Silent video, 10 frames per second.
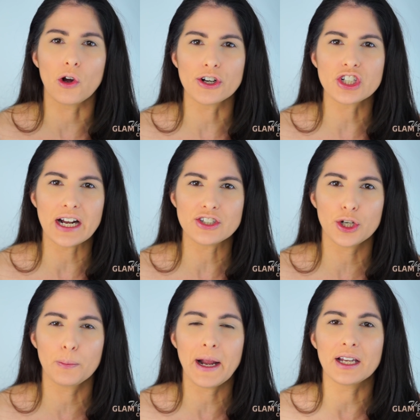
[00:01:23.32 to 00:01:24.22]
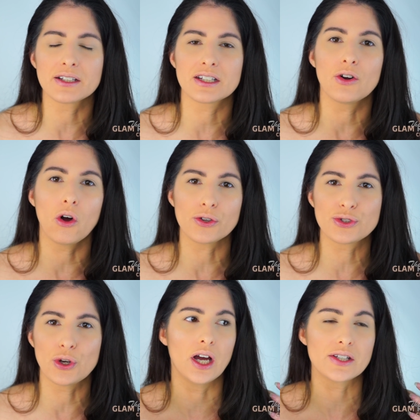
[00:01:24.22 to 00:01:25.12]
large eyeshadow palettes and
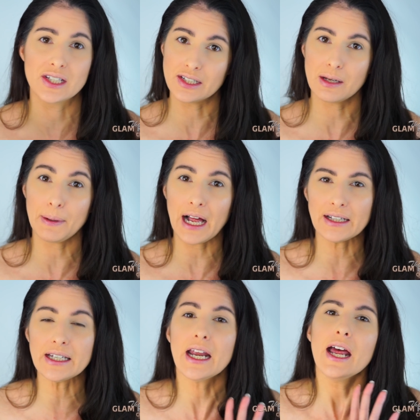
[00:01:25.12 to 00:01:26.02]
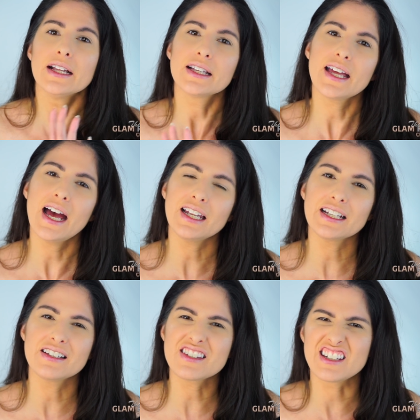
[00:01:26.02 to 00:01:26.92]
also uh, Sunset palette, that they had
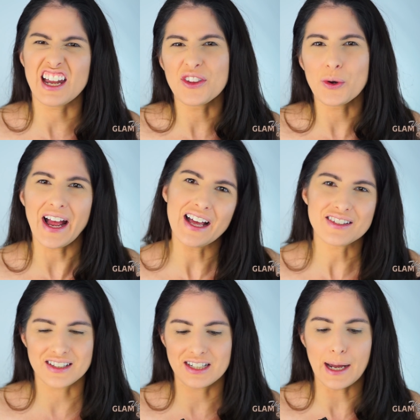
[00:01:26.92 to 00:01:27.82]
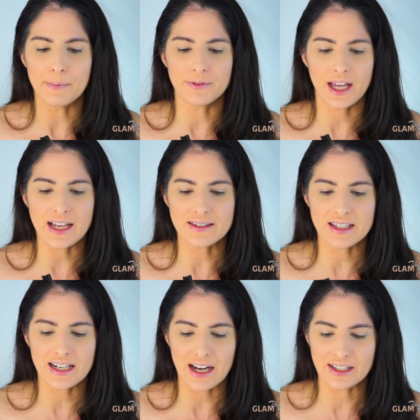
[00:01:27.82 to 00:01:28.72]
like this leather-esque type of
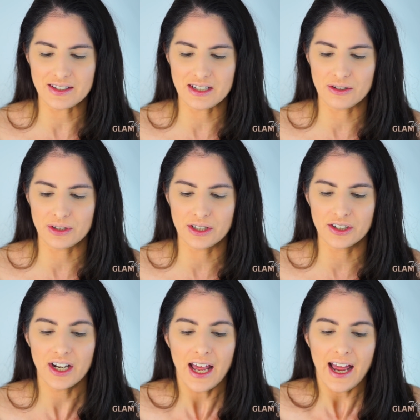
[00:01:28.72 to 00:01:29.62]
casing exterior.